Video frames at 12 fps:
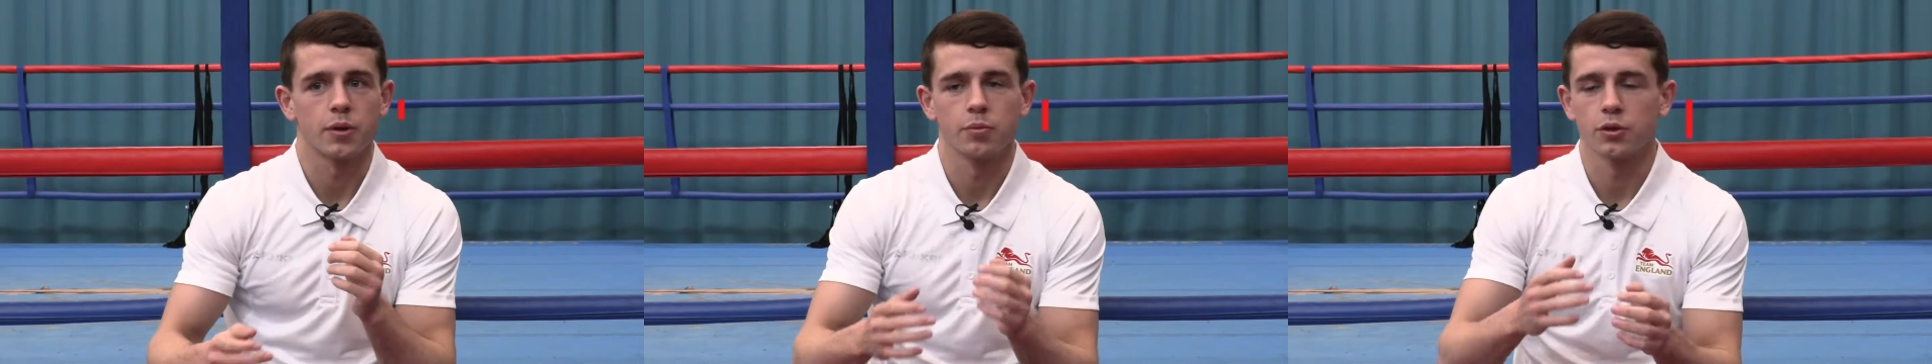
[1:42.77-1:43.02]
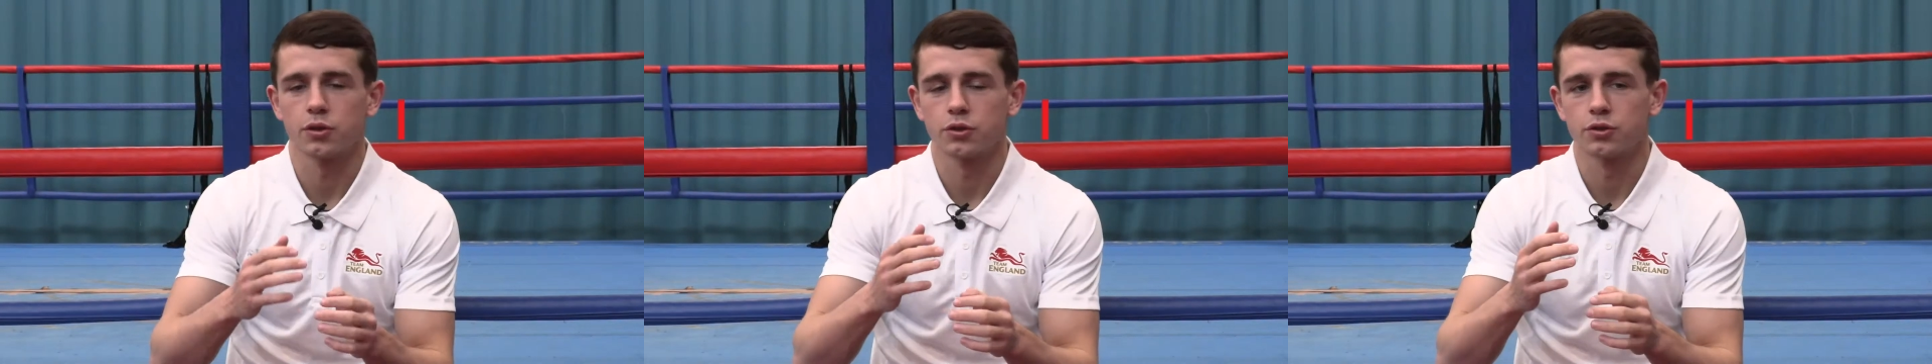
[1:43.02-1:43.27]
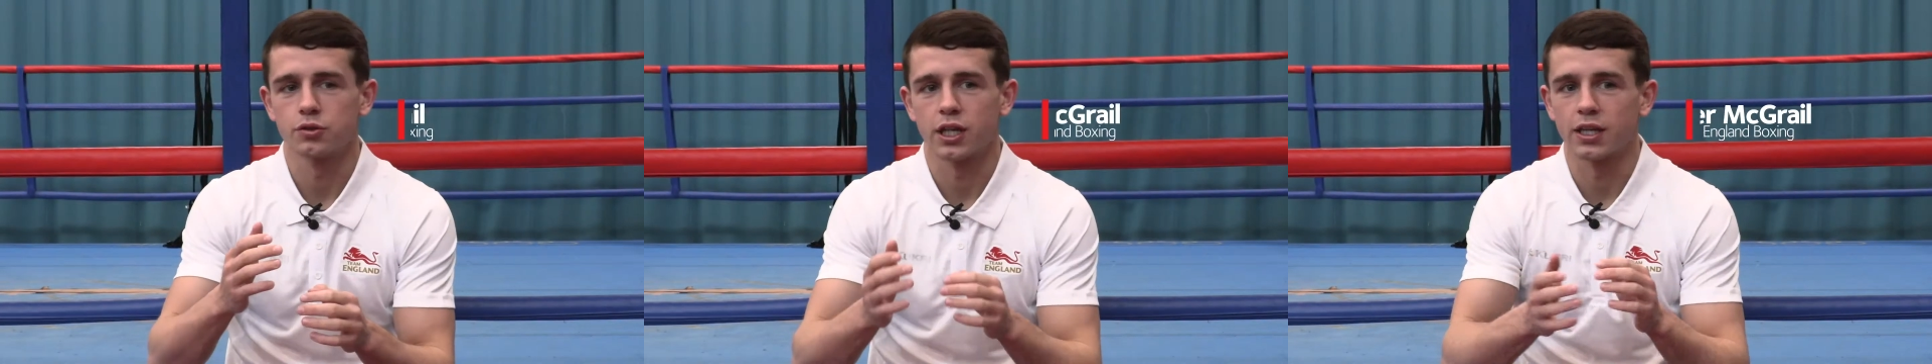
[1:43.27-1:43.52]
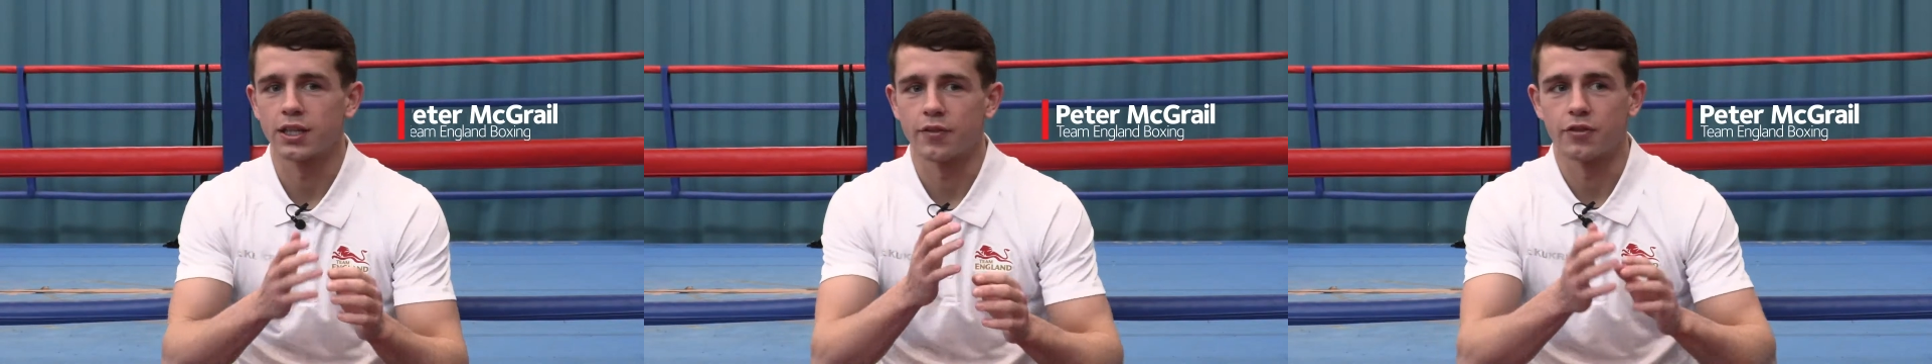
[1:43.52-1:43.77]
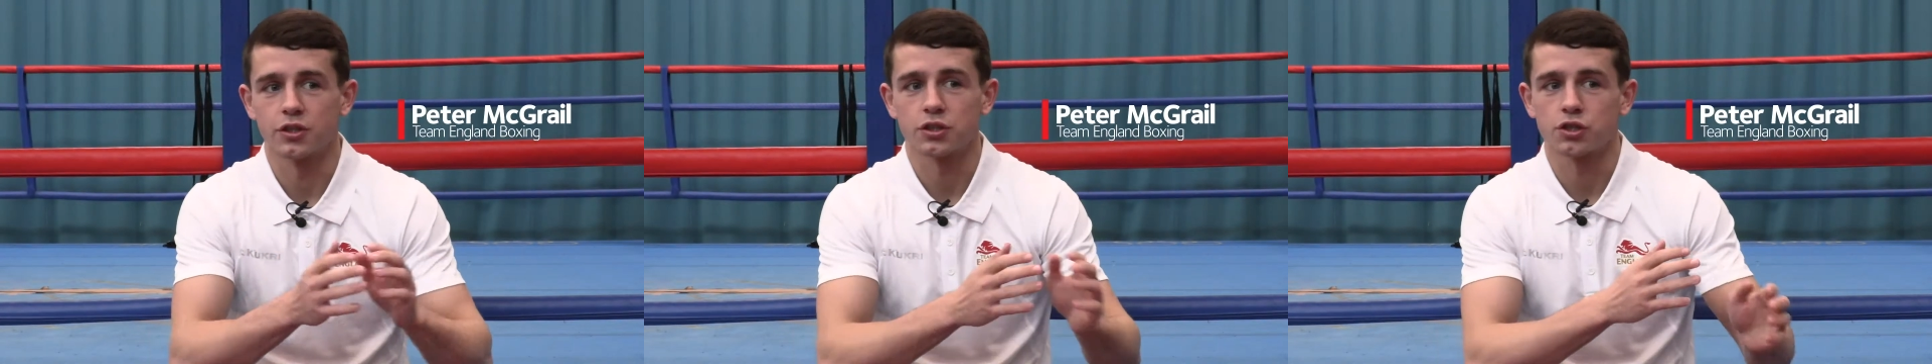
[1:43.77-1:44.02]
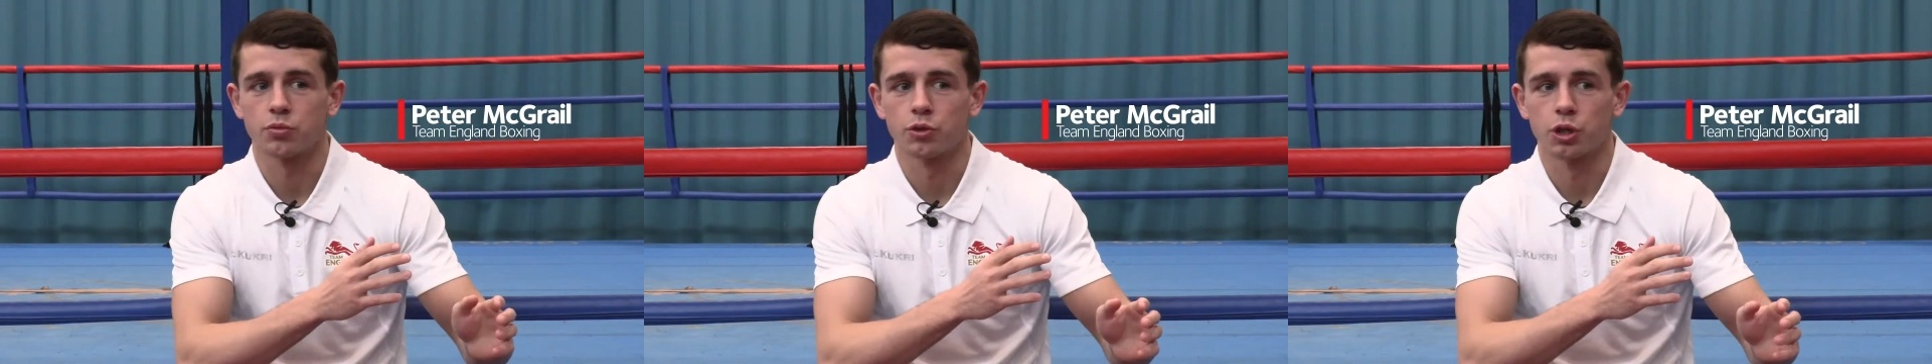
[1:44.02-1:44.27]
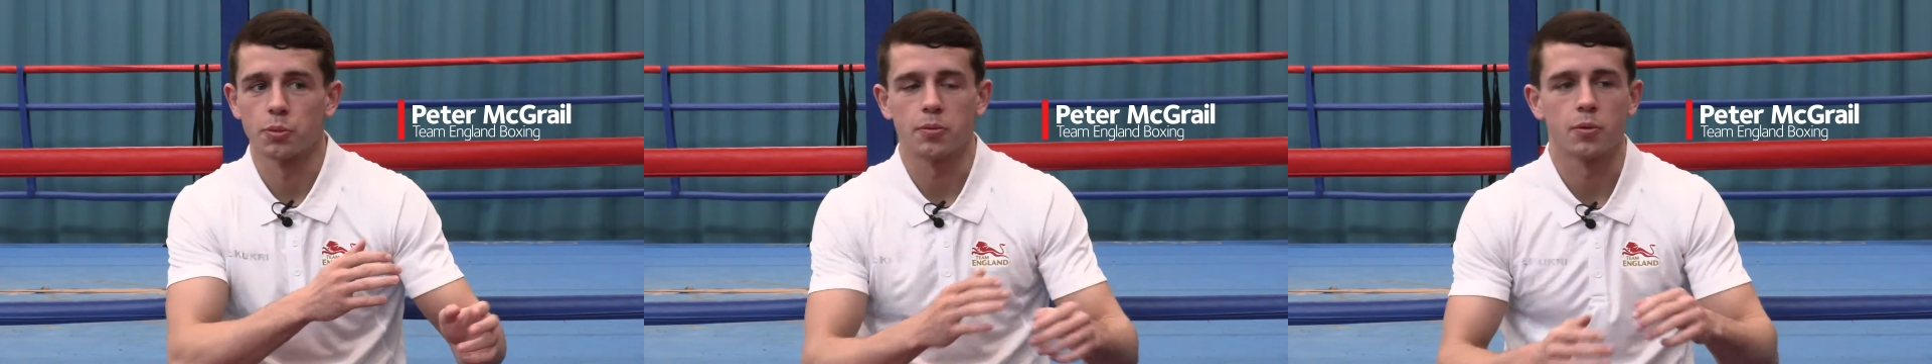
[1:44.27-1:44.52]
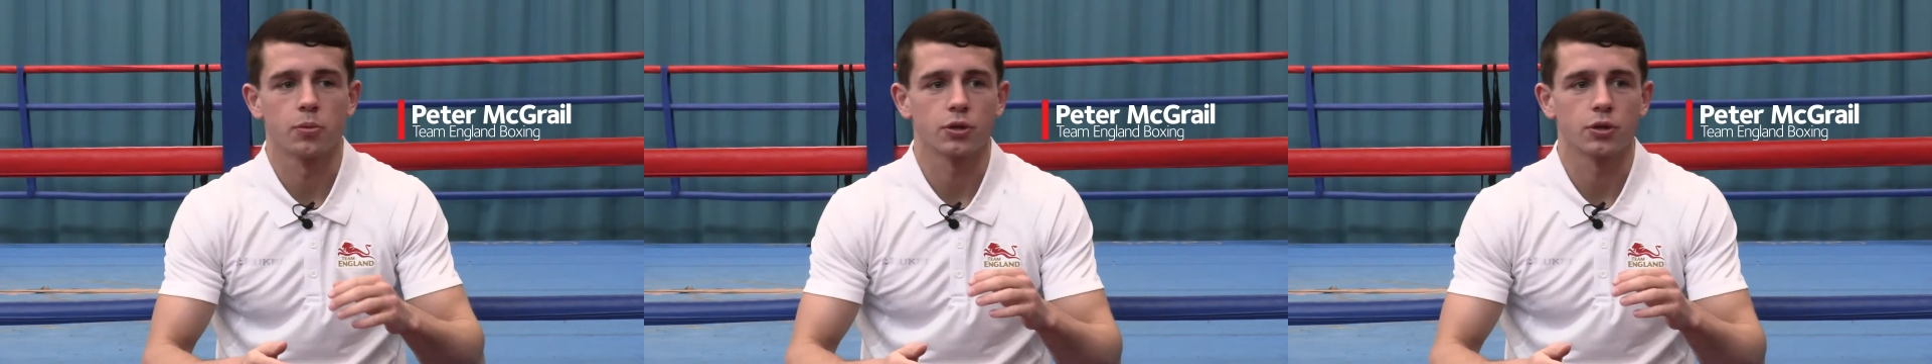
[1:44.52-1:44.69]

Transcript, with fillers: People could think different to some other people,